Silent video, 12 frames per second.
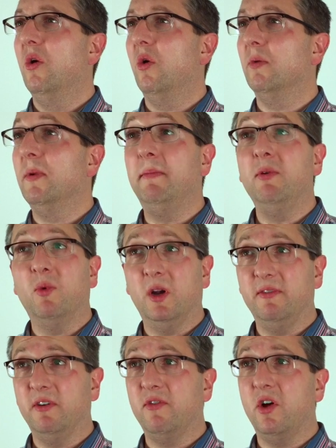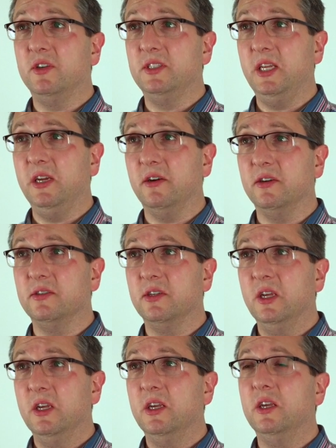or maybe one of your volunteers,
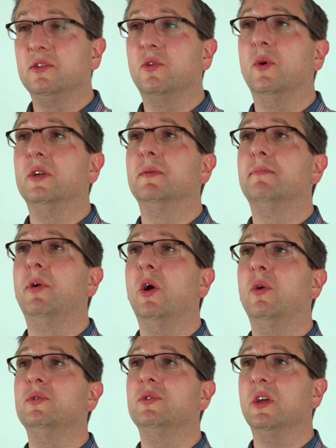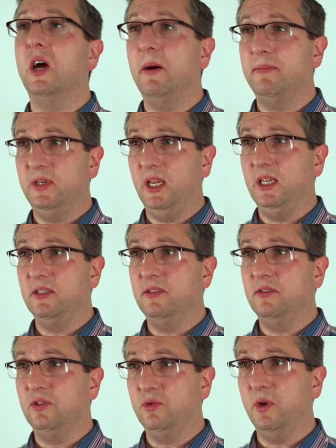is going to post
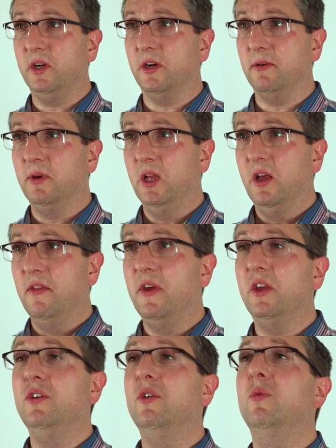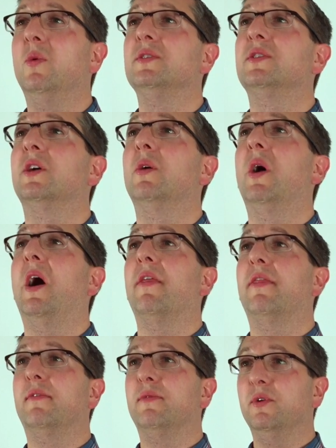updates to Twitter that you want to go
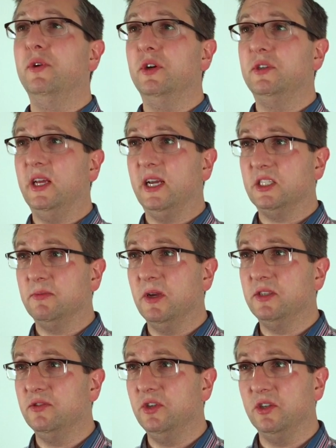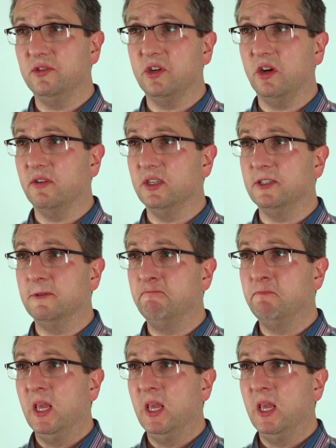out through your text messaging service.